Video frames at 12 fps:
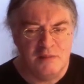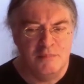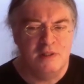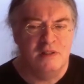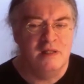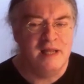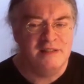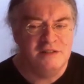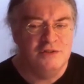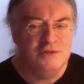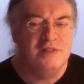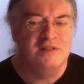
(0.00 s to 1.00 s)
but Latin
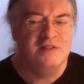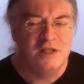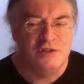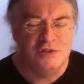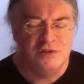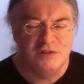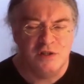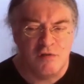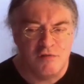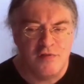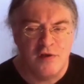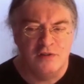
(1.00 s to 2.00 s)
translations
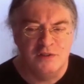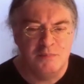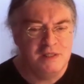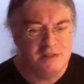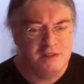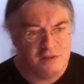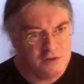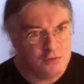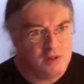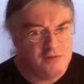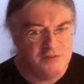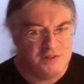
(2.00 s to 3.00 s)
of those appeared in the
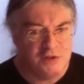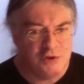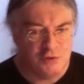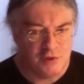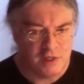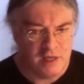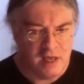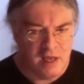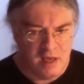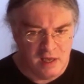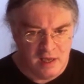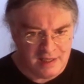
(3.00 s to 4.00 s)
12th century.
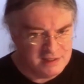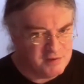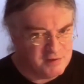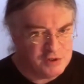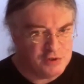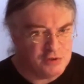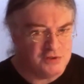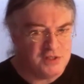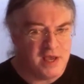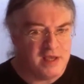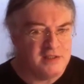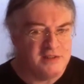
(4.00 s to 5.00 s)
It's a very short
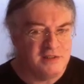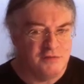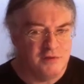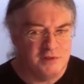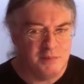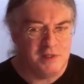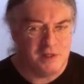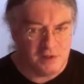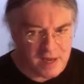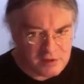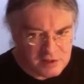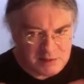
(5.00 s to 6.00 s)
text, so that, depending on
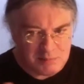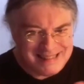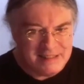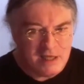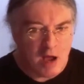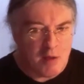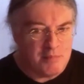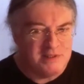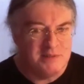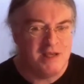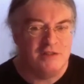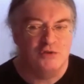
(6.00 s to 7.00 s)
how you split it up, it's
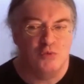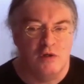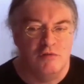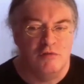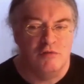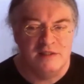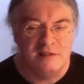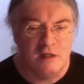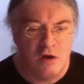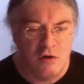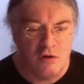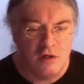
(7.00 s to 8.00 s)
about 12 lines
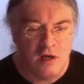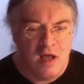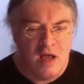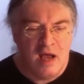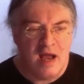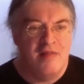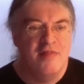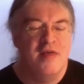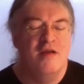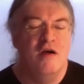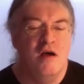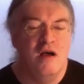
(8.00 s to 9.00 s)
long. And
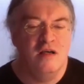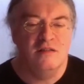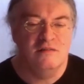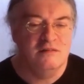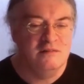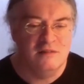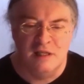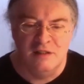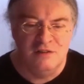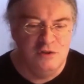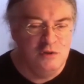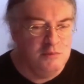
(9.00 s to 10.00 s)
there are
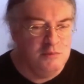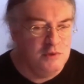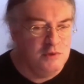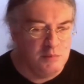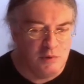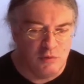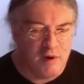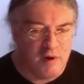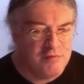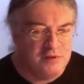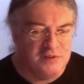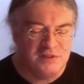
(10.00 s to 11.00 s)
innumerable
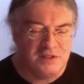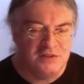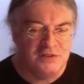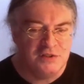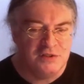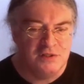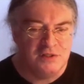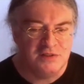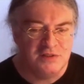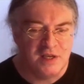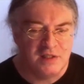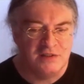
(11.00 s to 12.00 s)
references to this
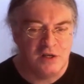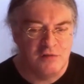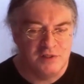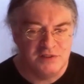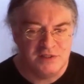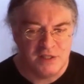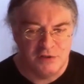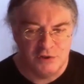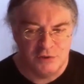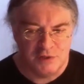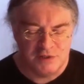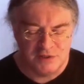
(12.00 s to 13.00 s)
text over the
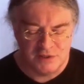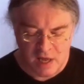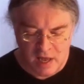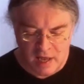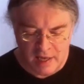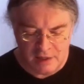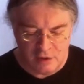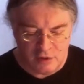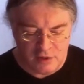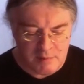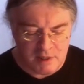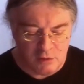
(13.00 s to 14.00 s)
centuries in
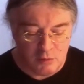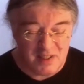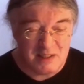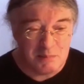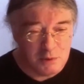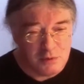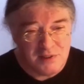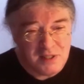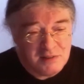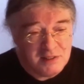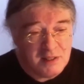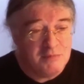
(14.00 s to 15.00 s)
alchemical works, but also
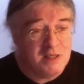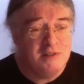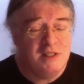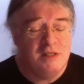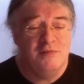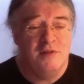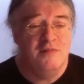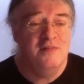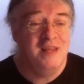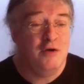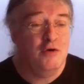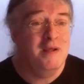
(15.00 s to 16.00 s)
sometimes even in
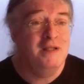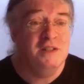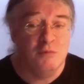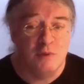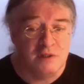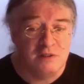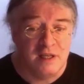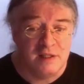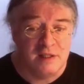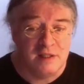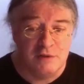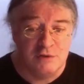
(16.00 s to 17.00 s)
necromantic works like
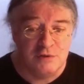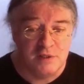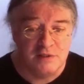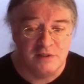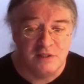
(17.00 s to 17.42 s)
the Picatrix.